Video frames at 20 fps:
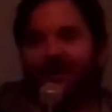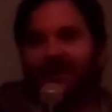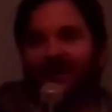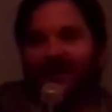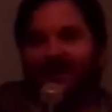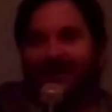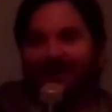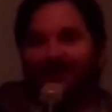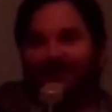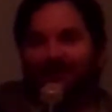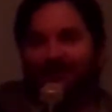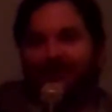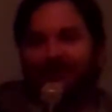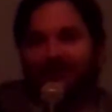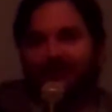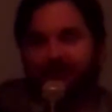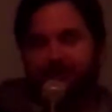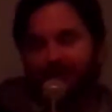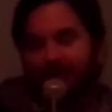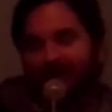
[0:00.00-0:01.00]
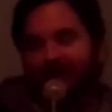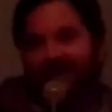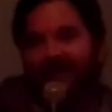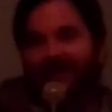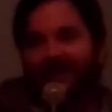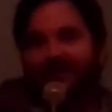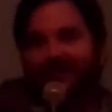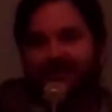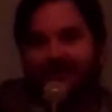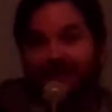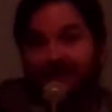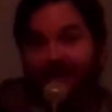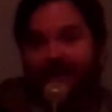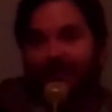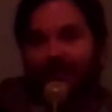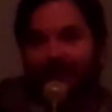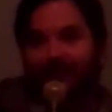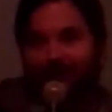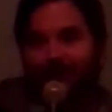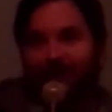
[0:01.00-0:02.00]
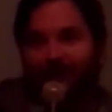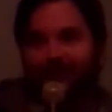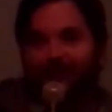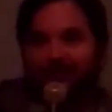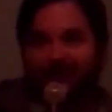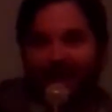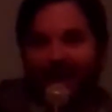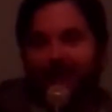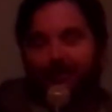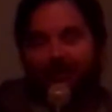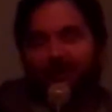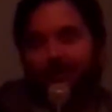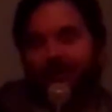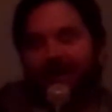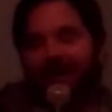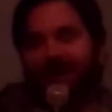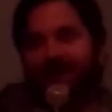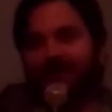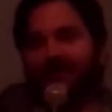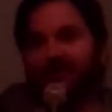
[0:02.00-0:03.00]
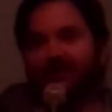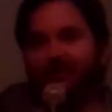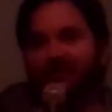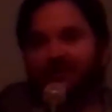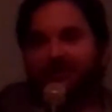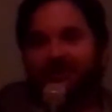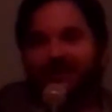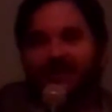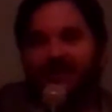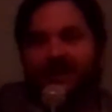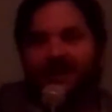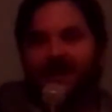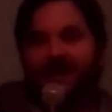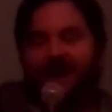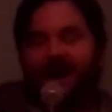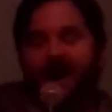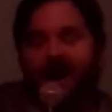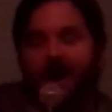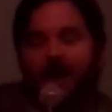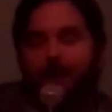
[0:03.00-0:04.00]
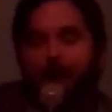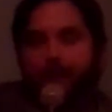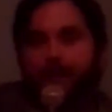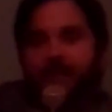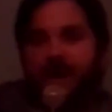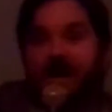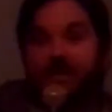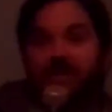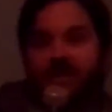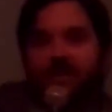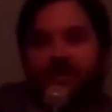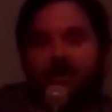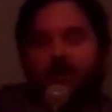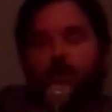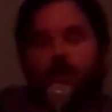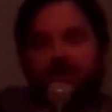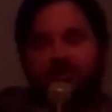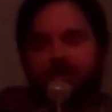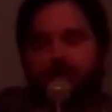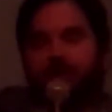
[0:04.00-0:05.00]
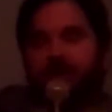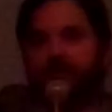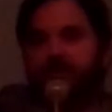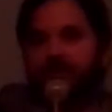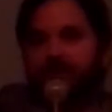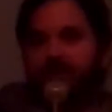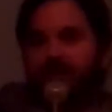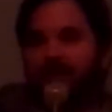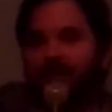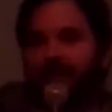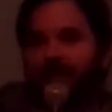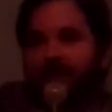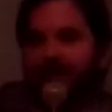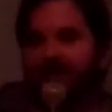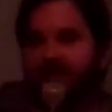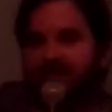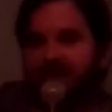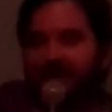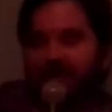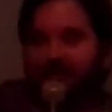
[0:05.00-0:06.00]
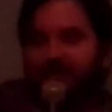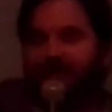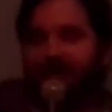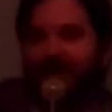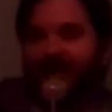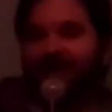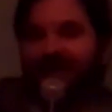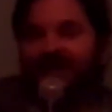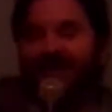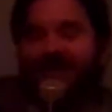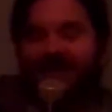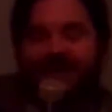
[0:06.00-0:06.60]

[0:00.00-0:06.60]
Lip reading: They're smart guys. They think like writers. They happen to be actors. And then the question about the soundtrack.